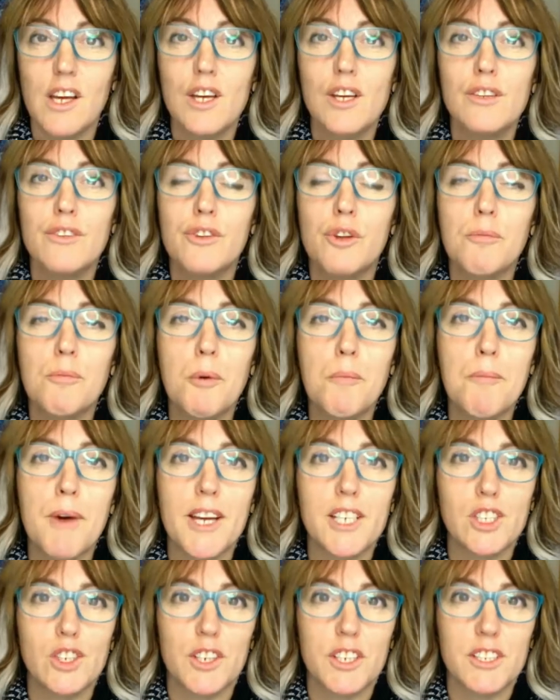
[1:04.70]

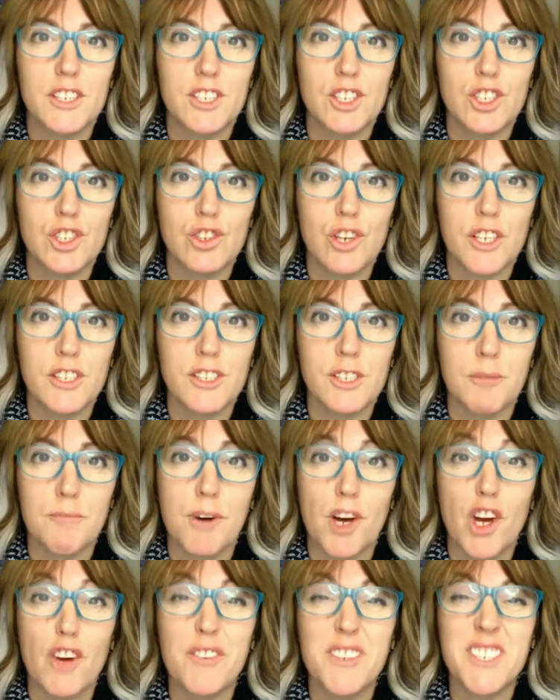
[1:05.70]
Supermetrics is trusted
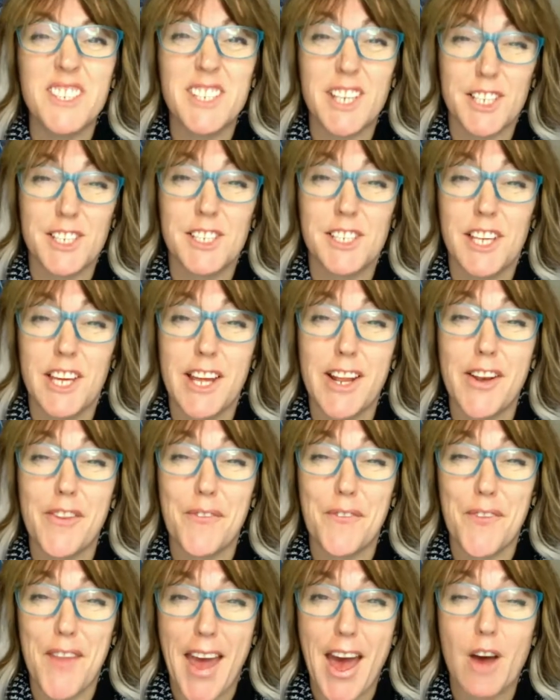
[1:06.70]
by over
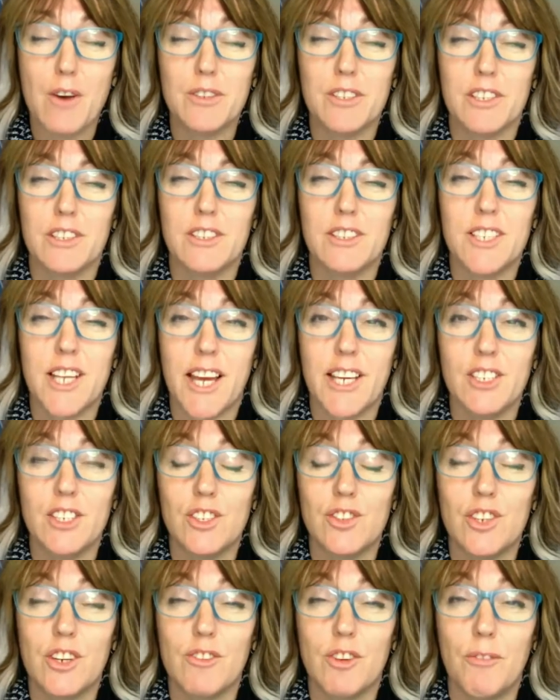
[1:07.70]
16,000
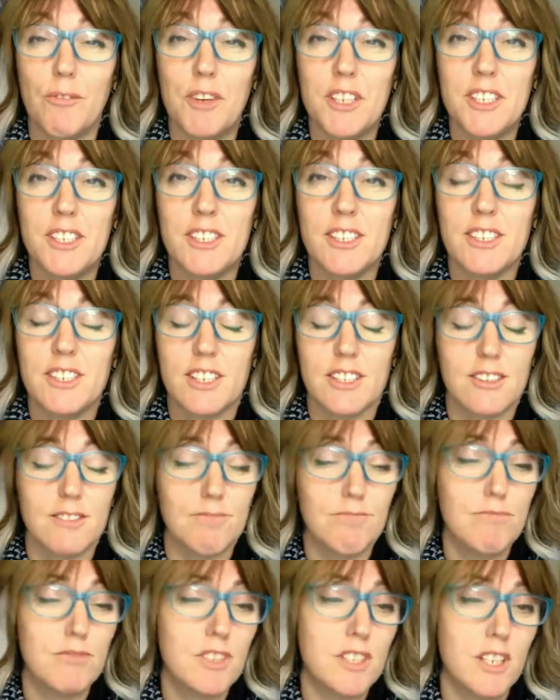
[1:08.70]
data-driven businesses,
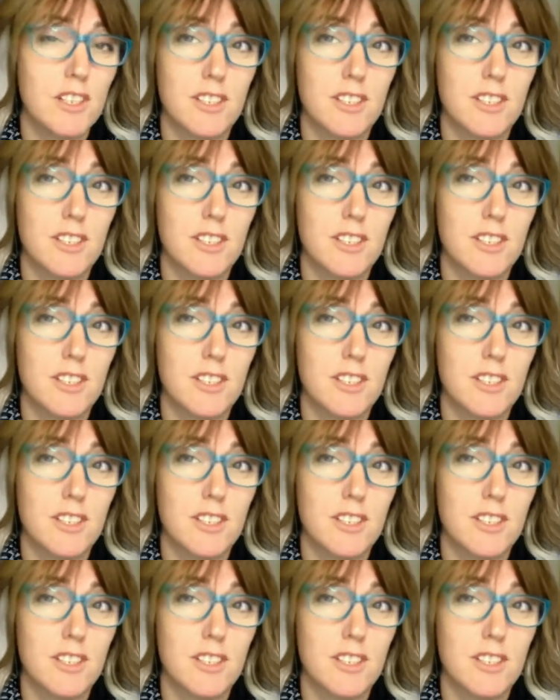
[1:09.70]
such